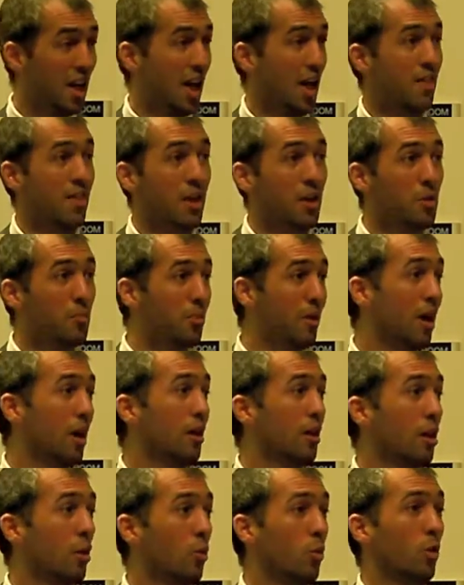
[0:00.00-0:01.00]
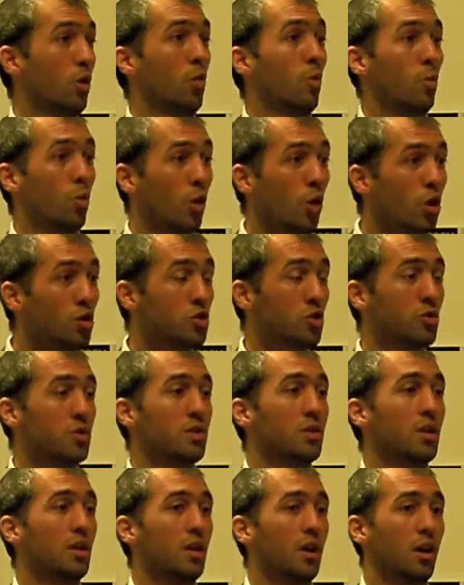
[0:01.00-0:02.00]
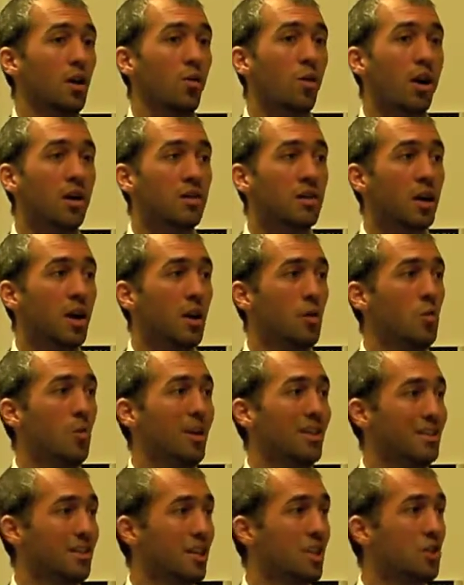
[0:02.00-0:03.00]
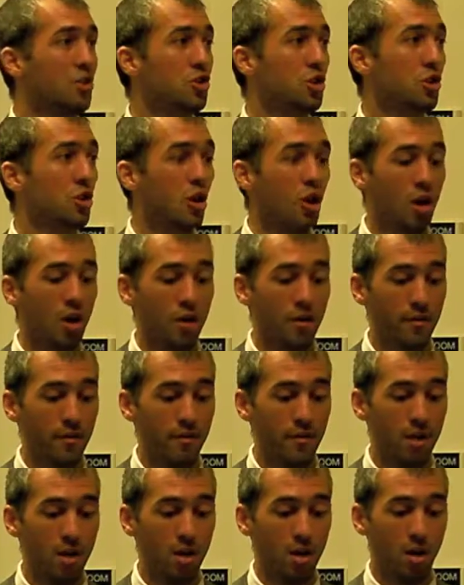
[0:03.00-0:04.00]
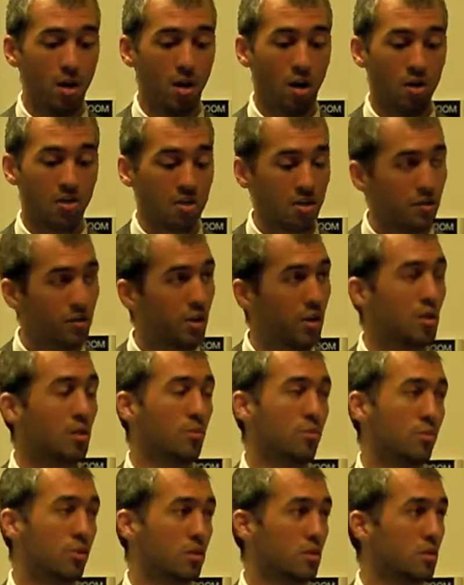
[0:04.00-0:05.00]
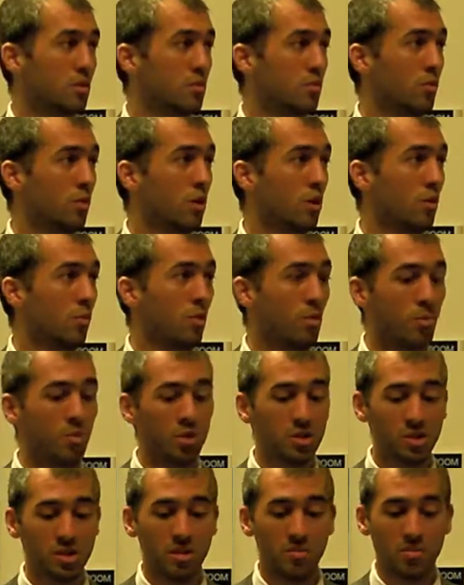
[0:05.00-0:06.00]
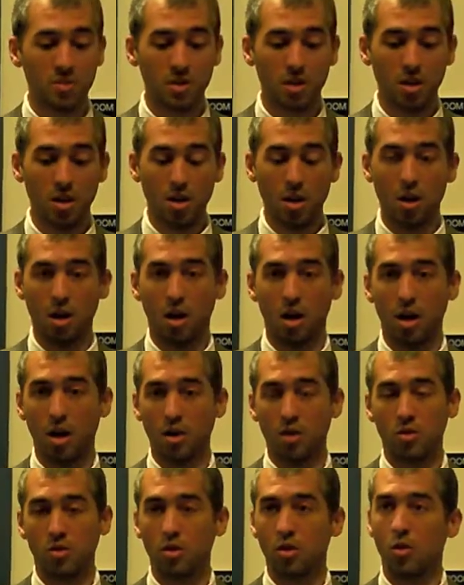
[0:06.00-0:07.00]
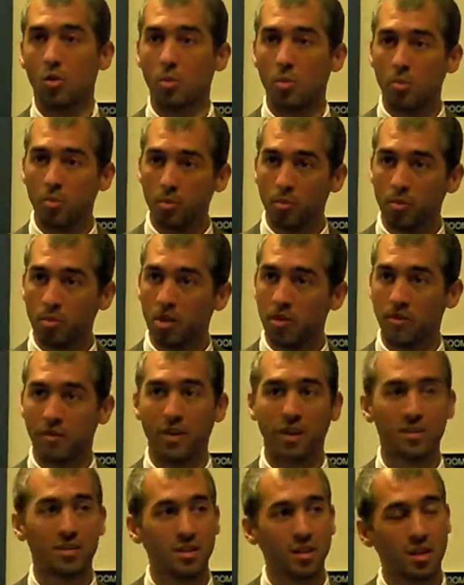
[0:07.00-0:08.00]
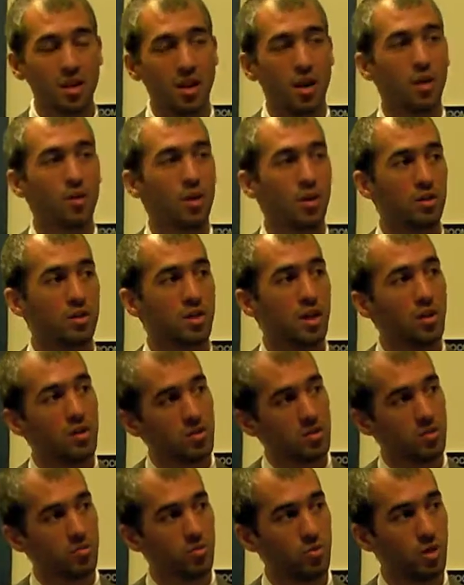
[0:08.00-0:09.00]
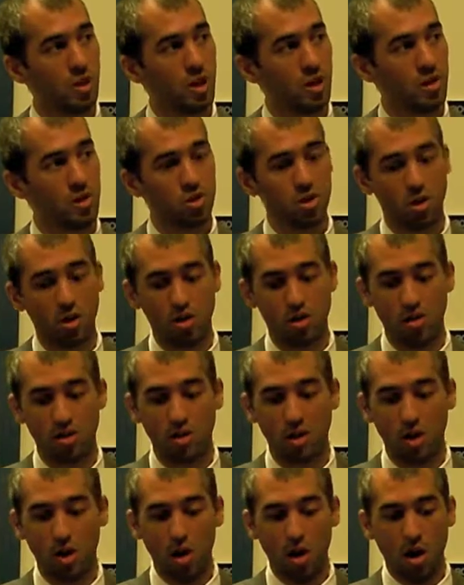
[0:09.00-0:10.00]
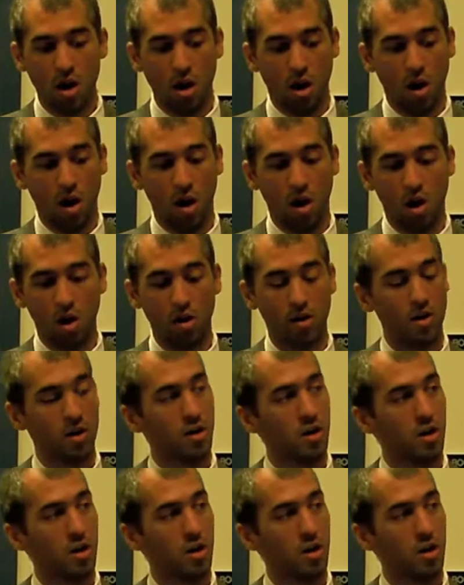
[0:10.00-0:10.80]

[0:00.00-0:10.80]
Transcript: And then in parallel, we're also seeing a Guantanamization of our civilian prisons, where Muslims, convicted and held on terrorism-related charges are,